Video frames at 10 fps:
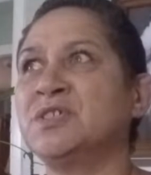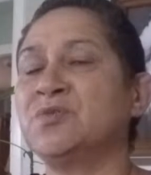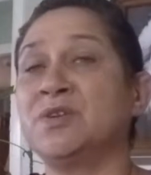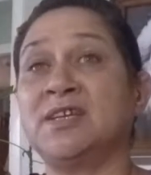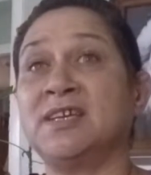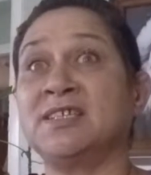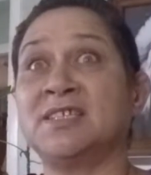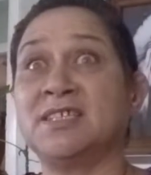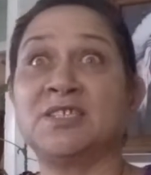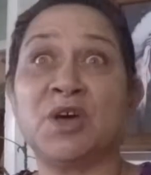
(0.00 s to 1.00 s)
are really
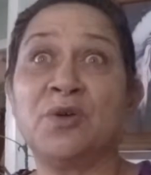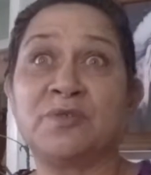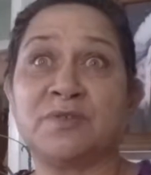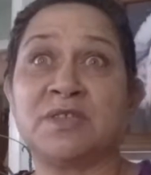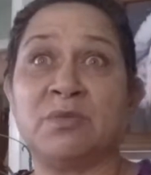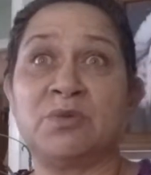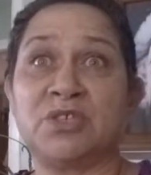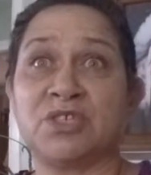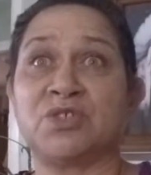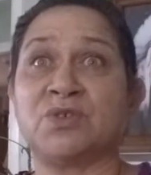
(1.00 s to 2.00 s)
easily solved if someone
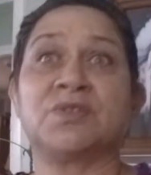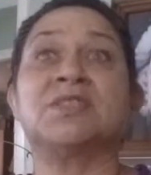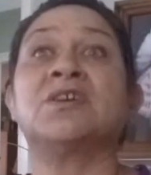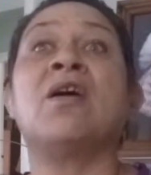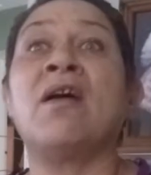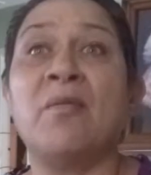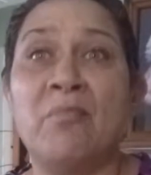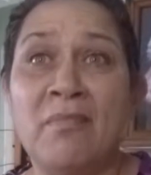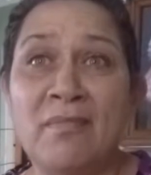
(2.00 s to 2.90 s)
just took the time.